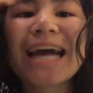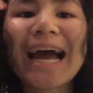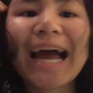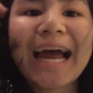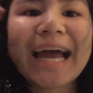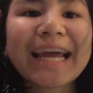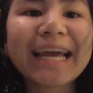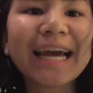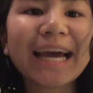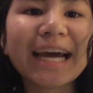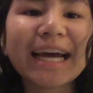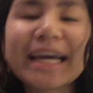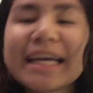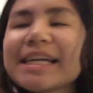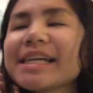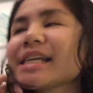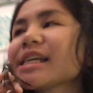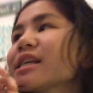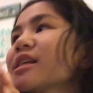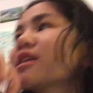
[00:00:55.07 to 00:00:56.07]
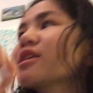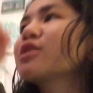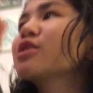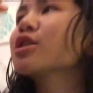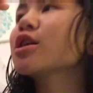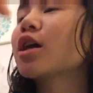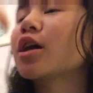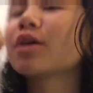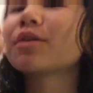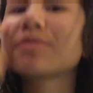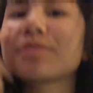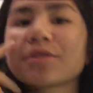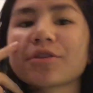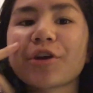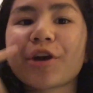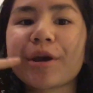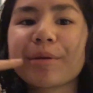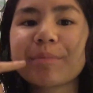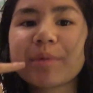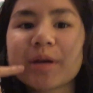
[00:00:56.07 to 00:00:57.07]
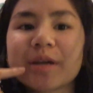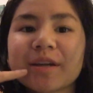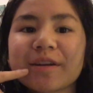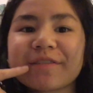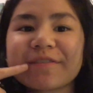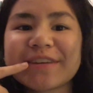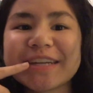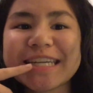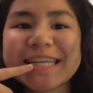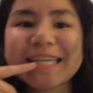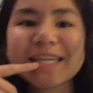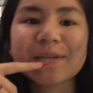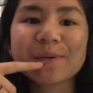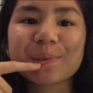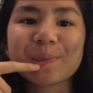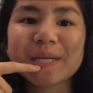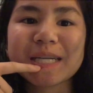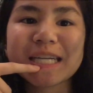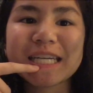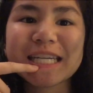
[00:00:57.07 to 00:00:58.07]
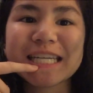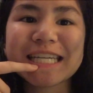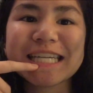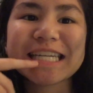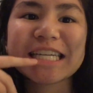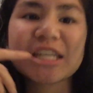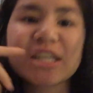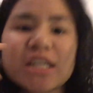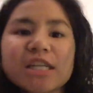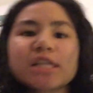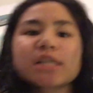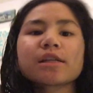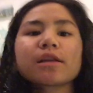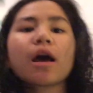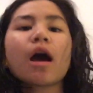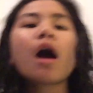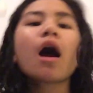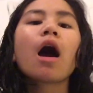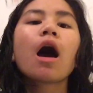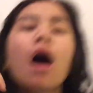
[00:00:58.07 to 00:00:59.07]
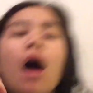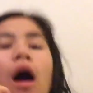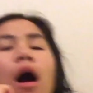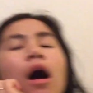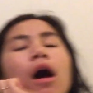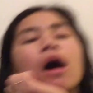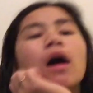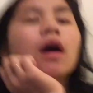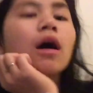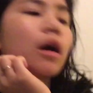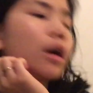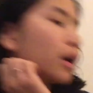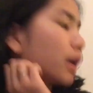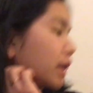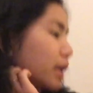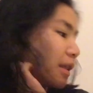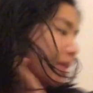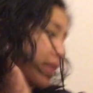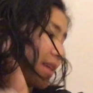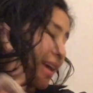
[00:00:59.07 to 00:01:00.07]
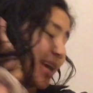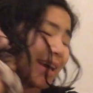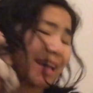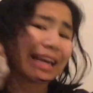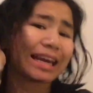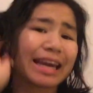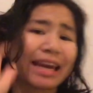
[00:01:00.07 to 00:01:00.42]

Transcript: Hi guys, so sorry I'm talking funny of my trainer in. It's like